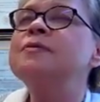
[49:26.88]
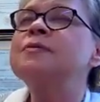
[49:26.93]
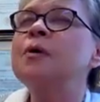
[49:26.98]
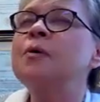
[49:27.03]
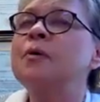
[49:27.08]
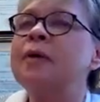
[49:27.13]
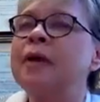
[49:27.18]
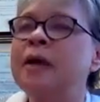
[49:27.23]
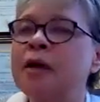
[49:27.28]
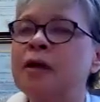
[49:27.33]

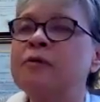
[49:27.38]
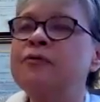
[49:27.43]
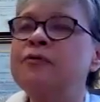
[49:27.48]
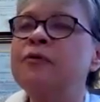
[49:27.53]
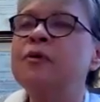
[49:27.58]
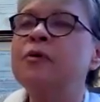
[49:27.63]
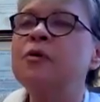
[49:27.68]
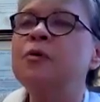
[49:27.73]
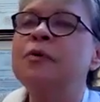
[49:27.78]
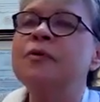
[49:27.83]
so
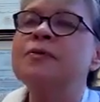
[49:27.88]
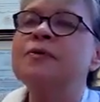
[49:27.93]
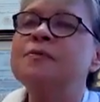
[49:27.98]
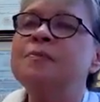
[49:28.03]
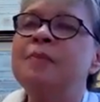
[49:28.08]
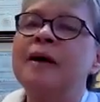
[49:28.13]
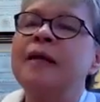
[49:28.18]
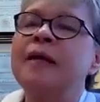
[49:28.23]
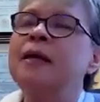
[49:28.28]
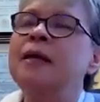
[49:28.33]
careful with
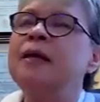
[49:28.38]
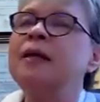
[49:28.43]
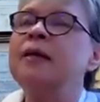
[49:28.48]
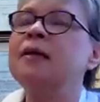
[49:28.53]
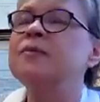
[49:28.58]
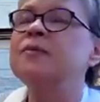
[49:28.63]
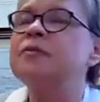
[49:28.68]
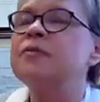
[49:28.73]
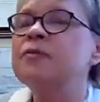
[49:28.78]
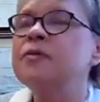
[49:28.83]
his money
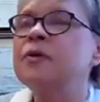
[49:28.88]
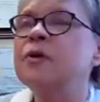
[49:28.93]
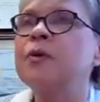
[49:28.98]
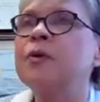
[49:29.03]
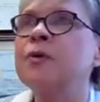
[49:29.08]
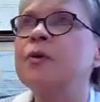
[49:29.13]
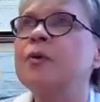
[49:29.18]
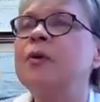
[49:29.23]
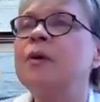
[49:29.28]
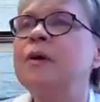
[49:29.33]
and
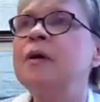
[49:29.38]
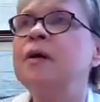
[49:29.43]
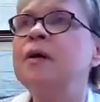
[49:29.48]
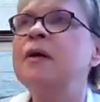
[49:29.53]
so